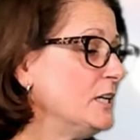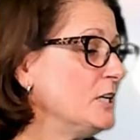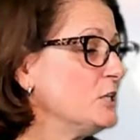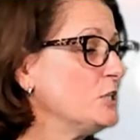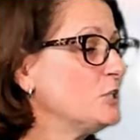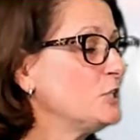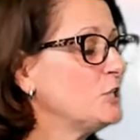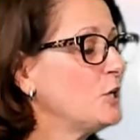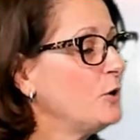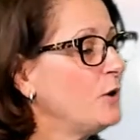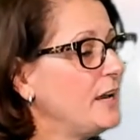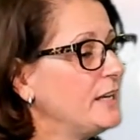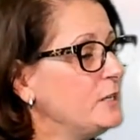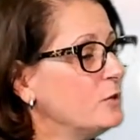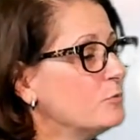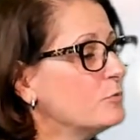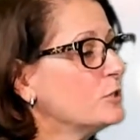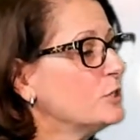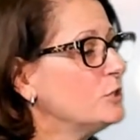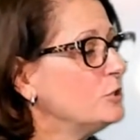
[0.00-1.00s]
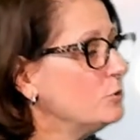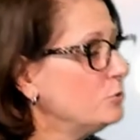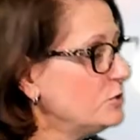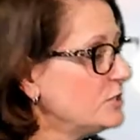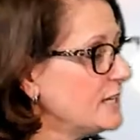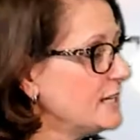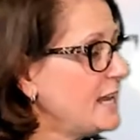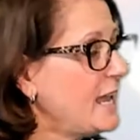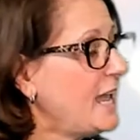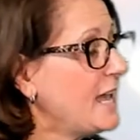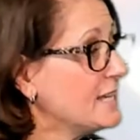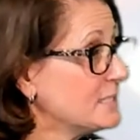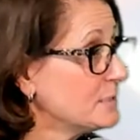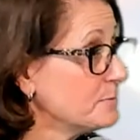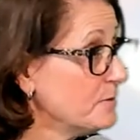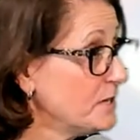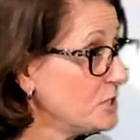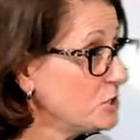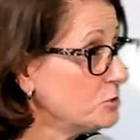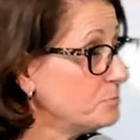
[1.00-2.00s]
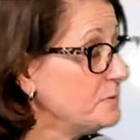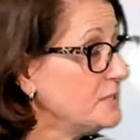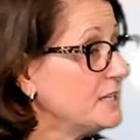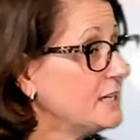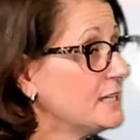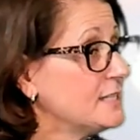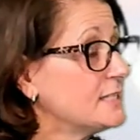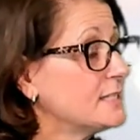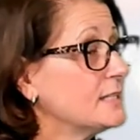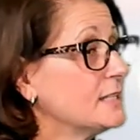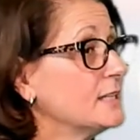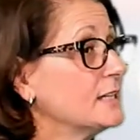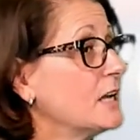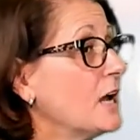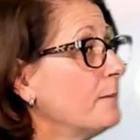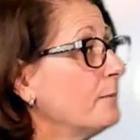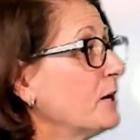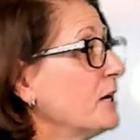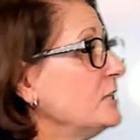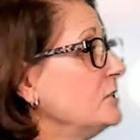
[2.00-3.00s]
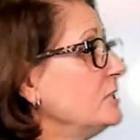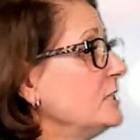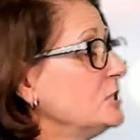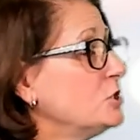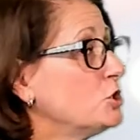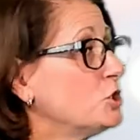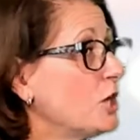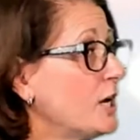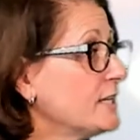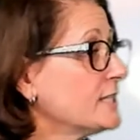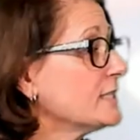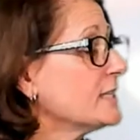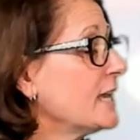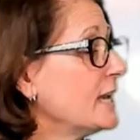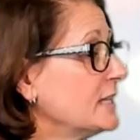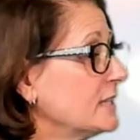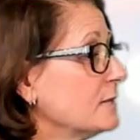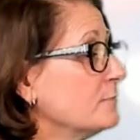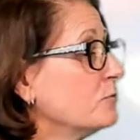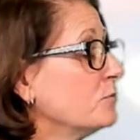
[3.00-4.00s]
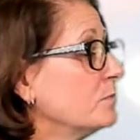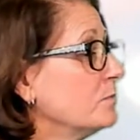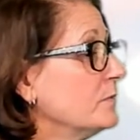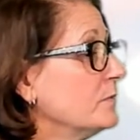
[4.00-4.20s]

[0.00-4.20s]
So I don't use it as much because the copper IUD, just like the